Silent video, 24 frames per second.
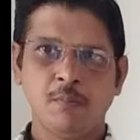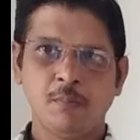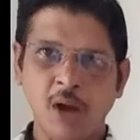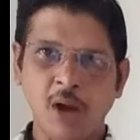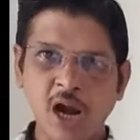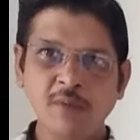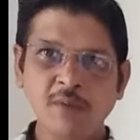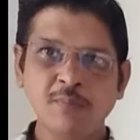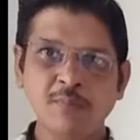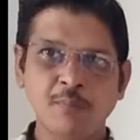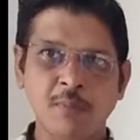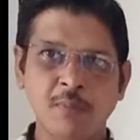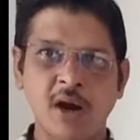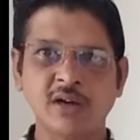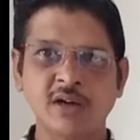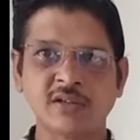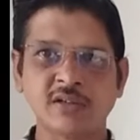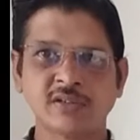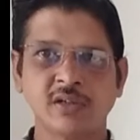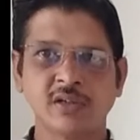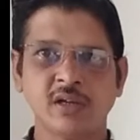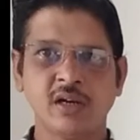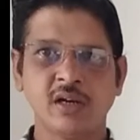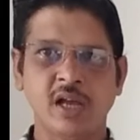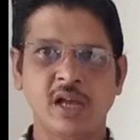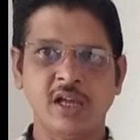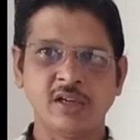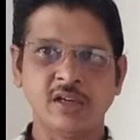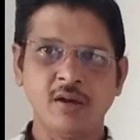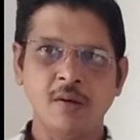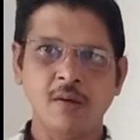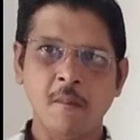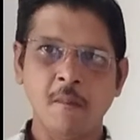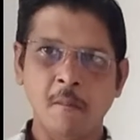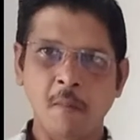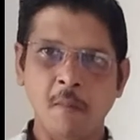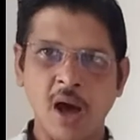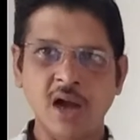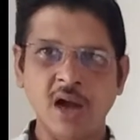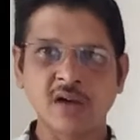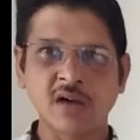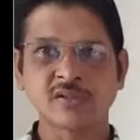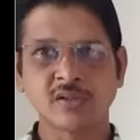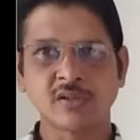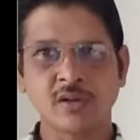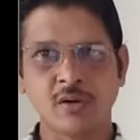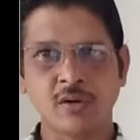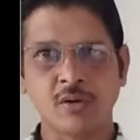plant parts like
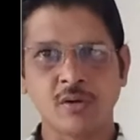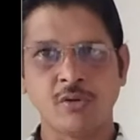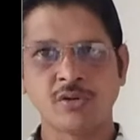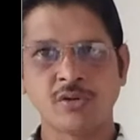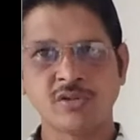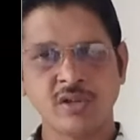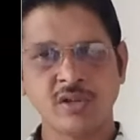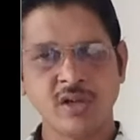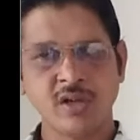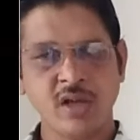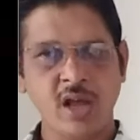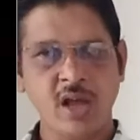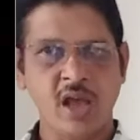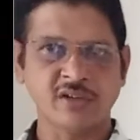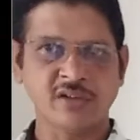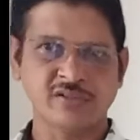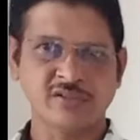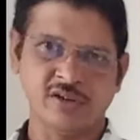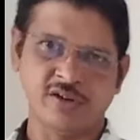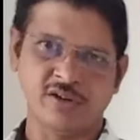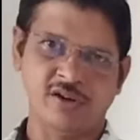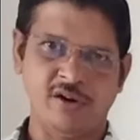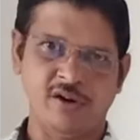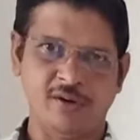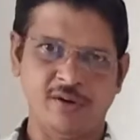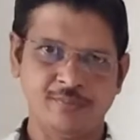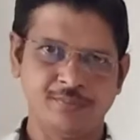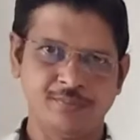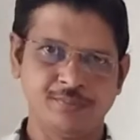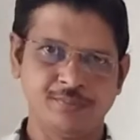bars, roots, etc.